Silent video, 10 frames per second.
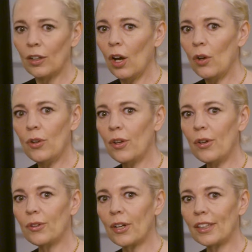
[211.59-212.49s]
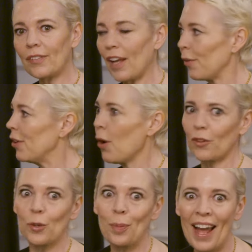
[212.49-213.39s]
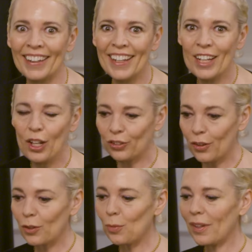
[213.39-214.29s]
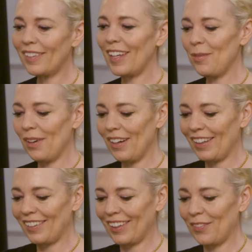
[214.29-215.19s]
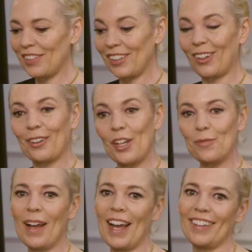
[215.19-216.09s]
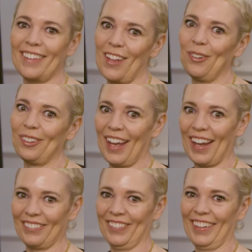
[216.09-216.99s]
oh, no, you can't have that. And I went, no, I've got a plan. So there's one scene where I just have a dishcloth over my hands the whole time.